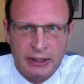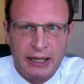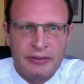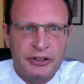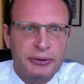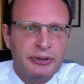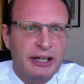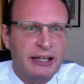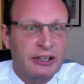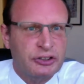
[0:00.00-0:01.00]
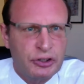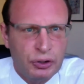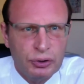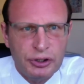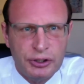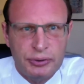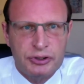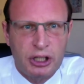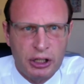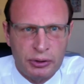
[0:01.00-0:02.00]
and the UK has not
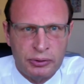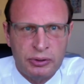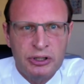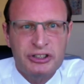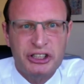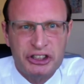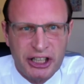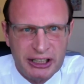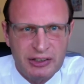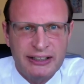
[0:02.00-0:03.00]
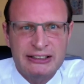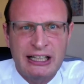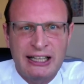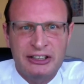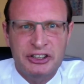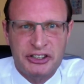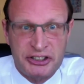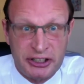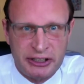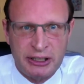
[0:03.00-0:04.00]
used coal to generate
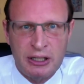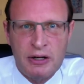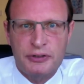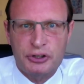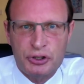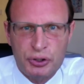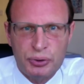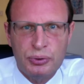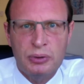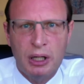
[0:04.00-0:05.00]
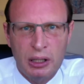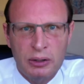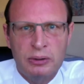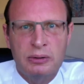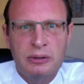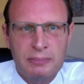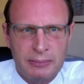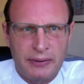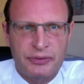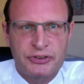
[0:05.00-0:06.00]
electricity for 2 whole
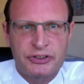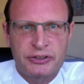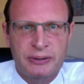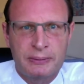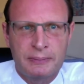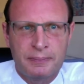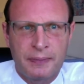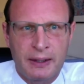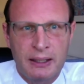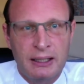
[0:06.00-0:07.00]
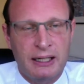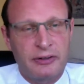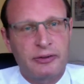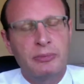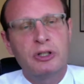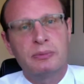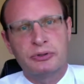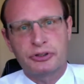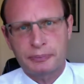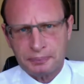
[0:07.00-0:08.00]
months. And at the
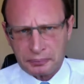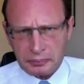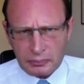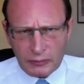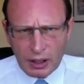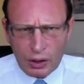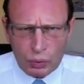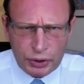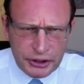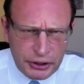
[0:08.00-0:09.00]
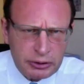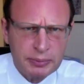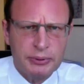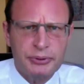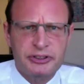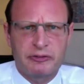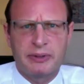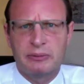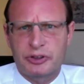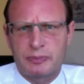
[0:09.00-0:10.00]
moment, renewables have
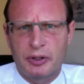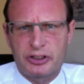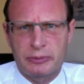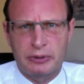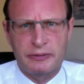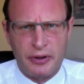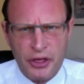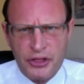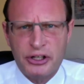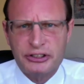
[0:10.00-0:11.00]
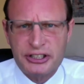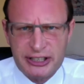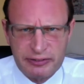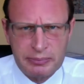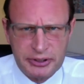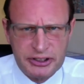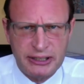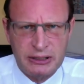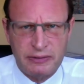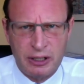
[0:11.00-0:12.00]
been responsible for
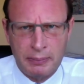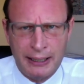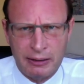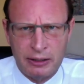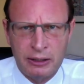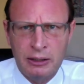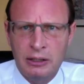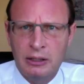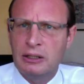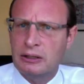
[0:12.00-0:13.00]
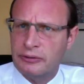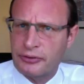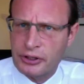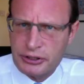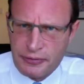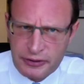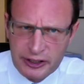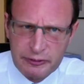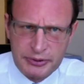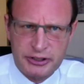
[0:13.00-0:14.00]
37% of our power and
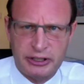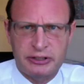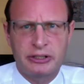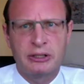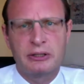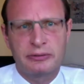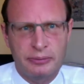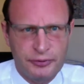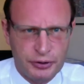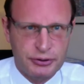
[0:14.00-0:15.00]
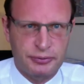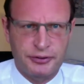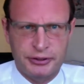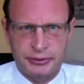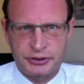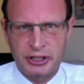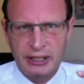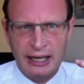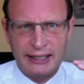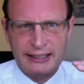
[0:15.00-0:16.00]
35% from fossil fuels.
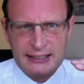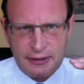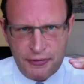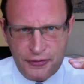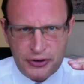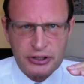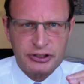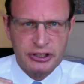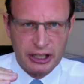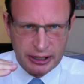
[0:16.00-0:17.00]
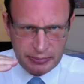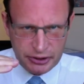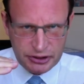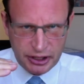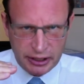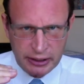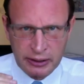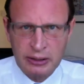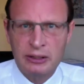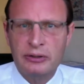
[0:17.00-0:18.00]
And it's the first time this year
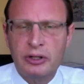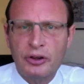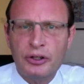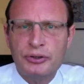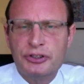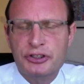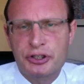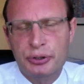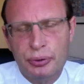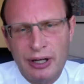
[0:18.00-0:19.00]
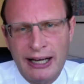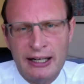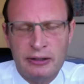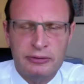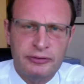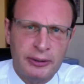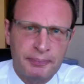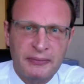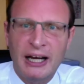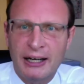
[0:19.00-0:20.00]
that those two have
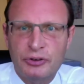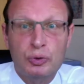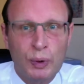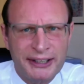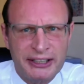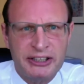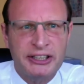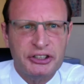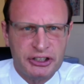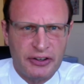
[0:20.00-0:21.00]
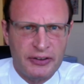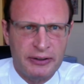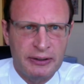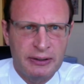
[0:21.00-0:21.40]
outweighed each other.